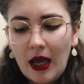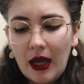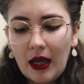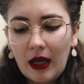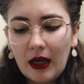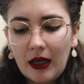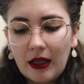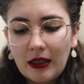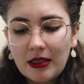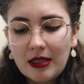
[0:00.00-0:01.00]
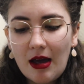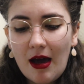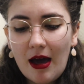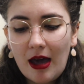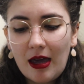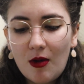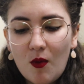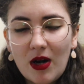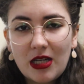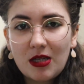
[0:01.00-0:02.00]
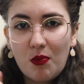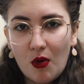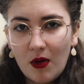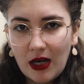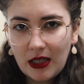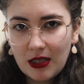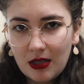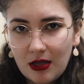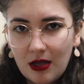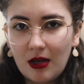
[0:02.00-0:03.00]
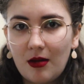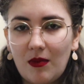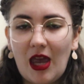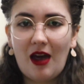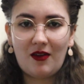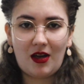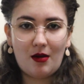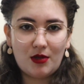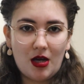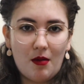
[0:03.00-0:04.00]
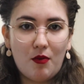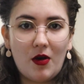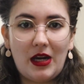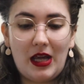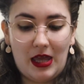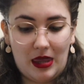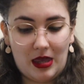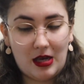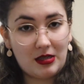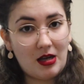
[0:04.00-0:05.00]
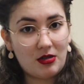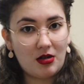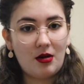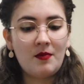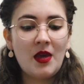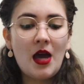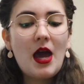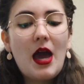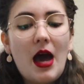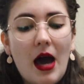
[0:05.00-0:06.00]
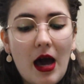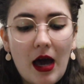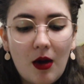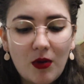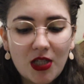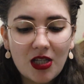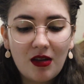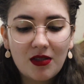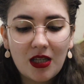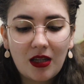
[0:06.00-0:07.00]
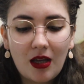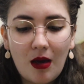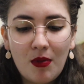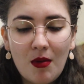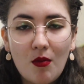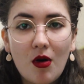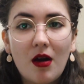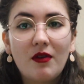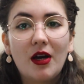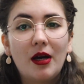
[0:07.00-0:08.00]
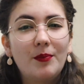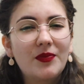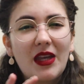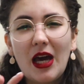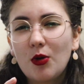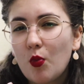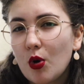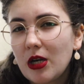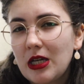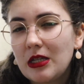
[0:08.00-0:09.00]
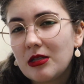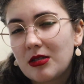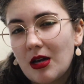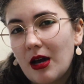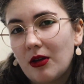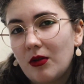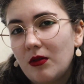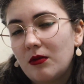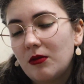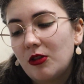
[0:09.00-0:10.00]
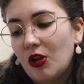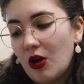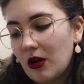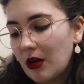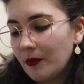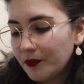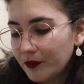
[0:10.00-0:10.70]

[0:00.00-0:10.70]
and I wanted to point, have it come to a point in the center, which gives it a bit more of a Edwardian style look,